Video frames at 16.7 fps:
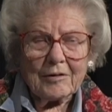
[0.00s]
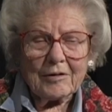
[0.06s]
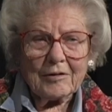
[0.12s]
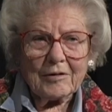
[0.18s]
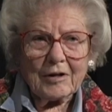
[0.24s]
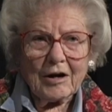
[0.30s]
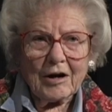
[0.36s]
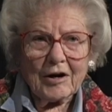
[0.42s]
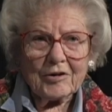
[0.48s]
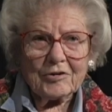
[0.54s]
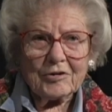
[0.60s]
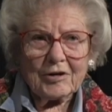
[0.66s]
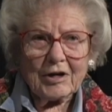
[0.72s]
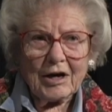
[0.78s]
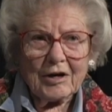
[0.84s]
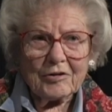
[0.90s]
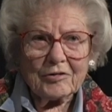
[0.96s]
The
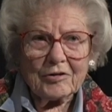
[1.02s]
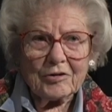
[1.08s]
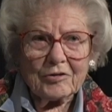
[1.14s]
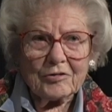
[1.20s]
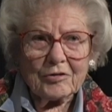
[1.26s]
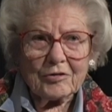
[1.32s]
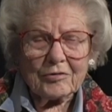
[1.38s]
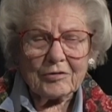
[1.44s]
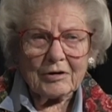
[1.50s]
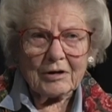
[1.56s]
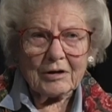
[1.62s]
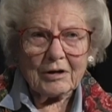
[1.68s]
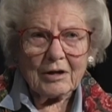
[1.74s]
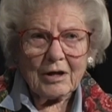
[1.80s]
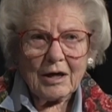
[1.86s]
Archdiocese owned it.